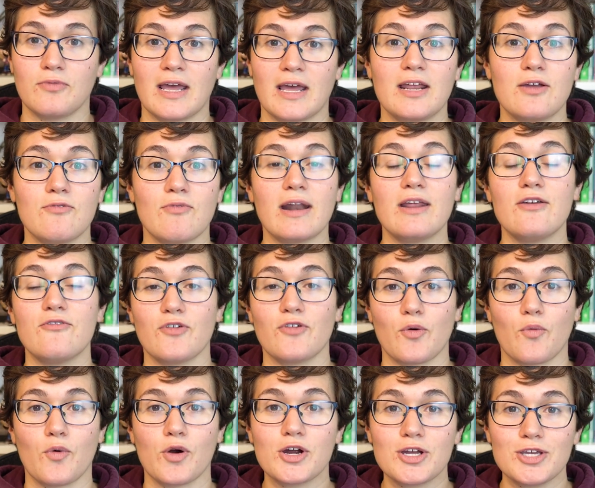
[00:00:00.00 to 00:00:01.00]
getting ready
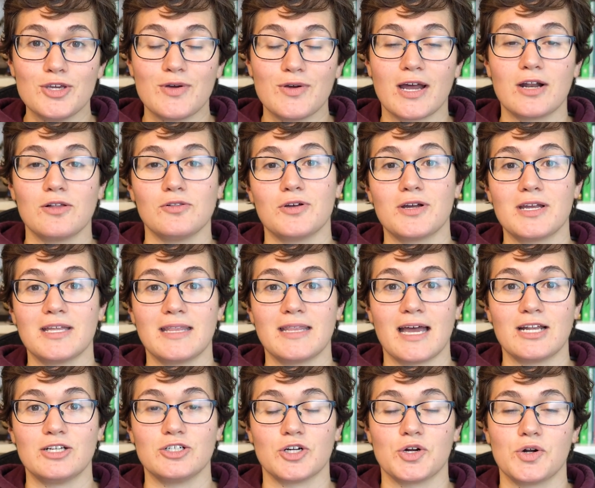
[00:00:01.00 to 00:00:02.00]
for work, you kind of look at
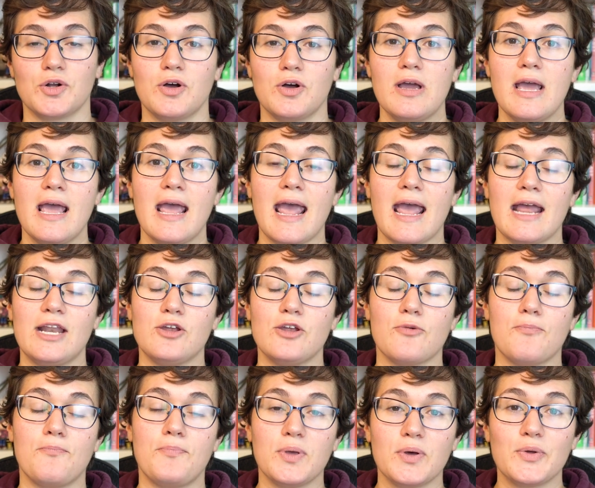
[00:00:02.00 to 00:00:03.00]
that journal and
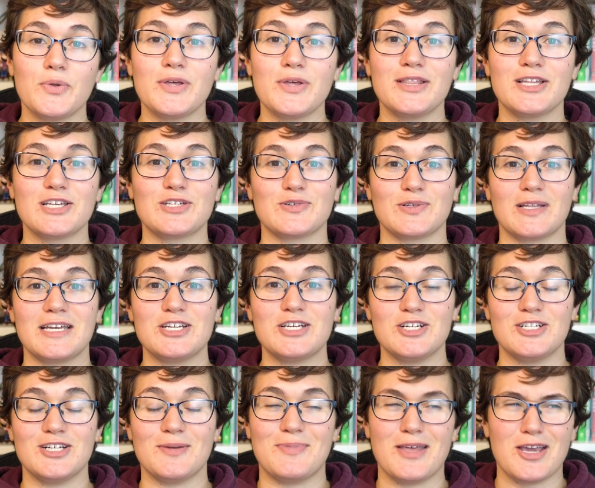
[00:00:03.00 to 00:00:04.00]
you're building this
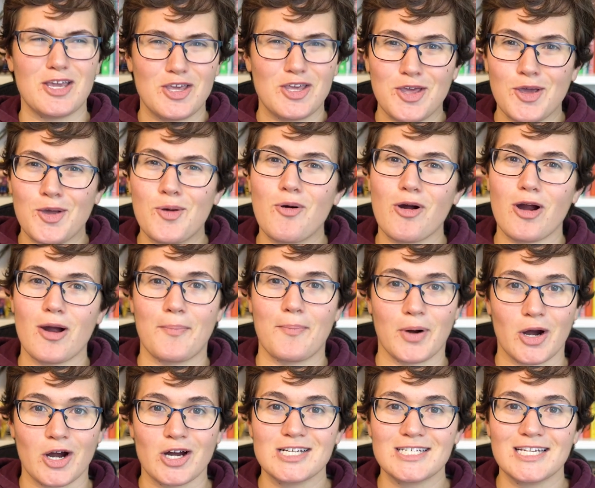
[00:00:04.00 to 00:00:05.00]
relationship that you are a
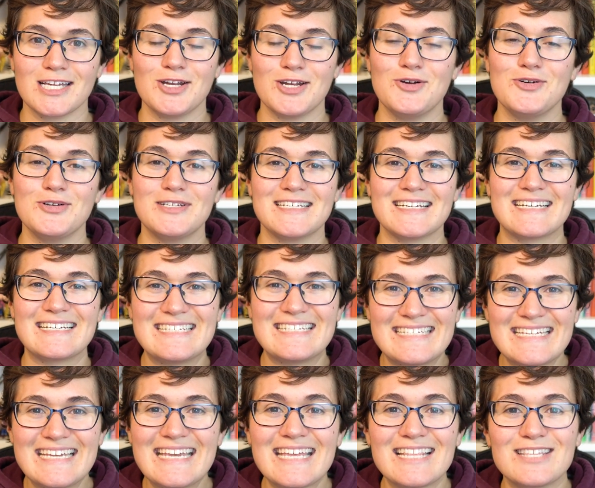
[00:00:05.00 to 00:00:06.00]
person who
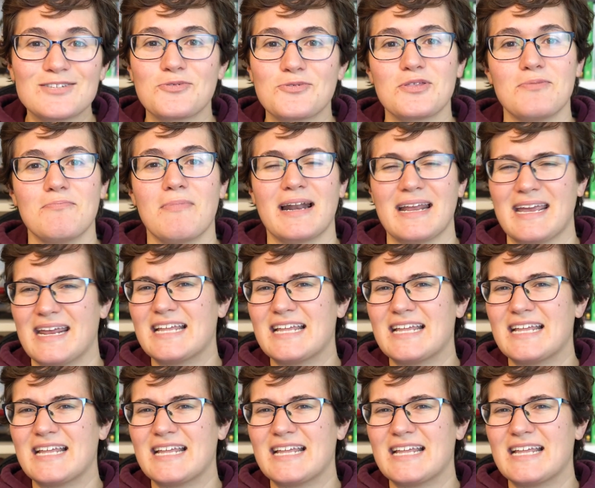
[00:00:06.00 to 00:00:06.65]
succeeds with money.